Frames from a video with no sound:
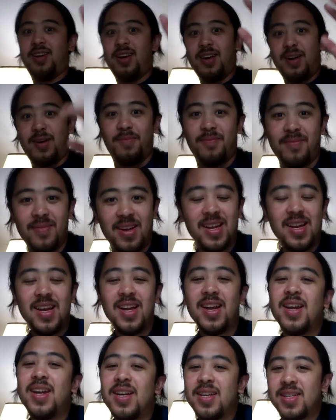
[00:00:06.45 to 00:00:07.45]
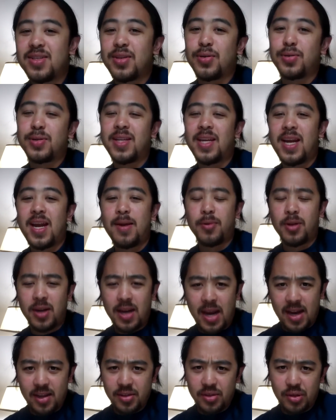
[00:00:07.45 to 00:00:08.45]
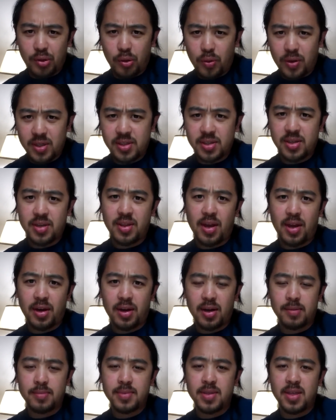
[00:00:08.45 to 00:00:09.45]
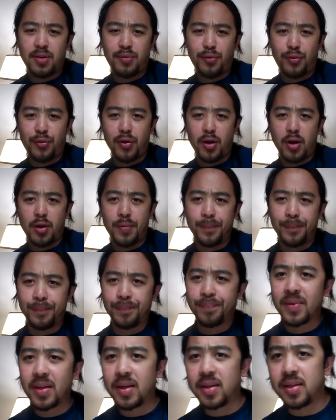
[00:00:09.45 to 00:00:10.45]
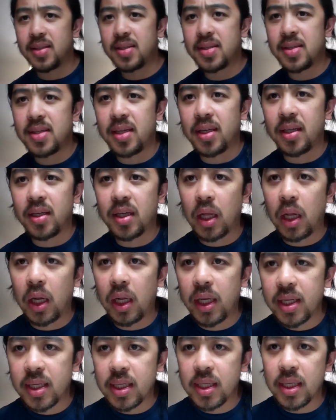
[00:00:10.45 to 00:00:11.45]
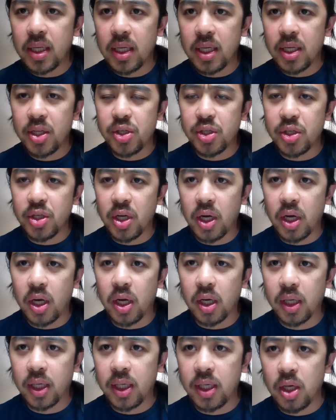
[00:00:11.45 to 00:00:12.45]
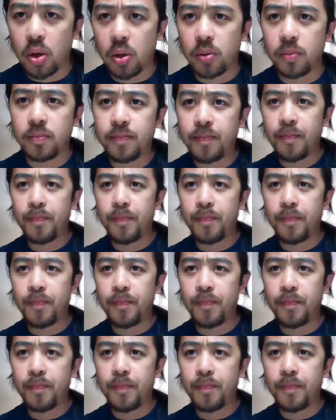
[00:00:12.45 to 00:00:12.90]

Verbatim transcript: Um, so today I'm going to answer a question that comes in from, let's see, Elite Ninja Kion,